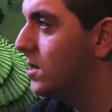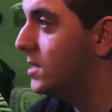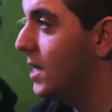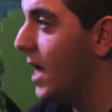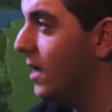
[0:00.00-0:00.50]

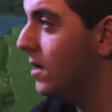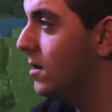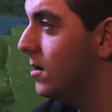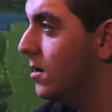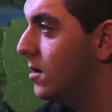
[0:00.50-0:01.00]
dank.
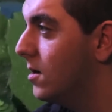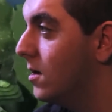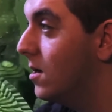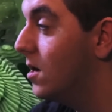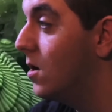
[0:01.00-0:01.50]

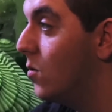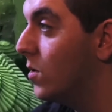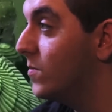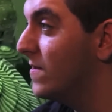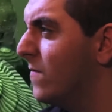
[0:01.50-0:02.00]
We're
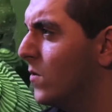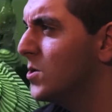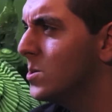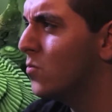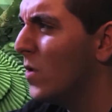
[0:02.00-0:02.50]
putting the
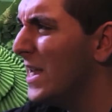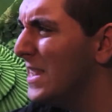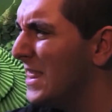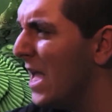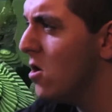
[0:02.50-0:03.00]
fortress right
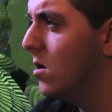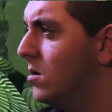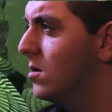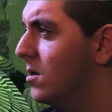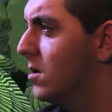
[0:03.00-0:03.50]
Have there. fun
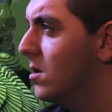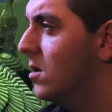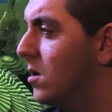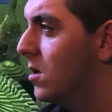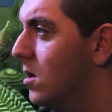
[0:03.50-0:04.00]
storming it.